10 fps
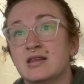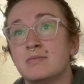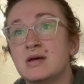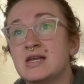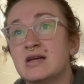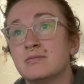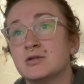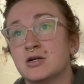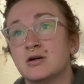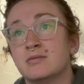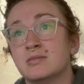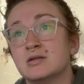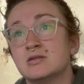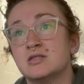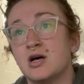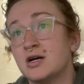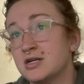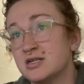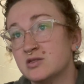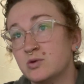the medium term,
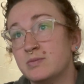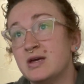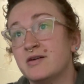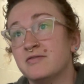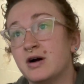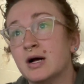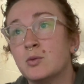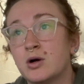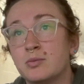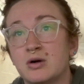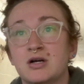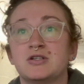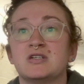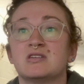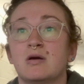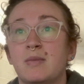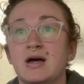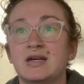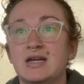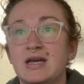sawdust would be a far more precious
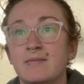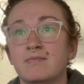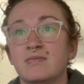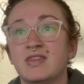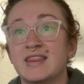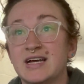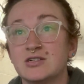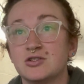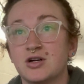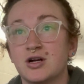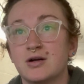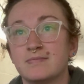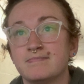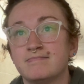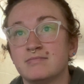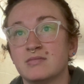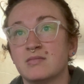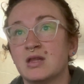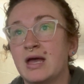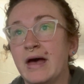commodity than sugar.
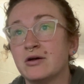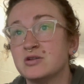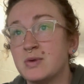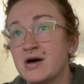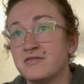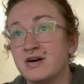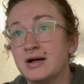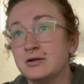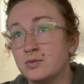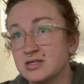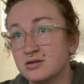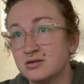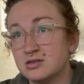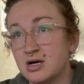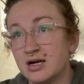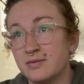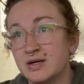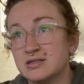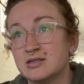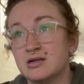Altamont filed Wessel's
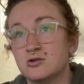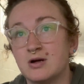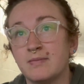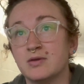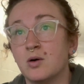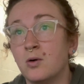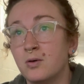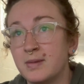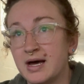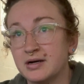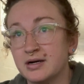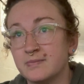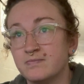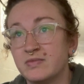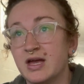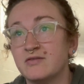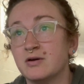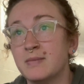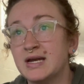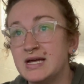documents and dropped the whole matter, and for
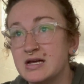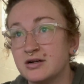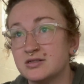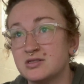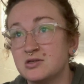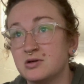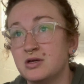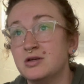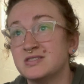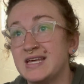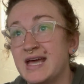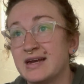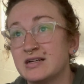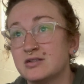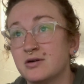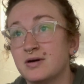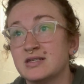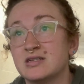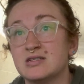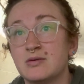many years used the anecdote
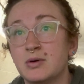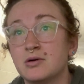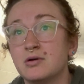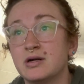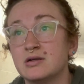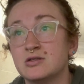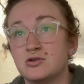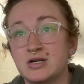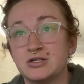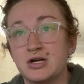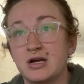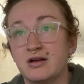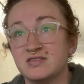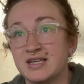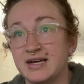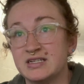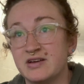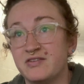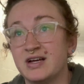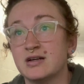as a typical illustration of
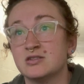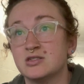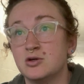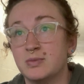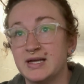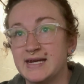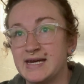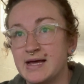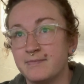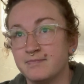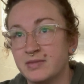scientific stupidity.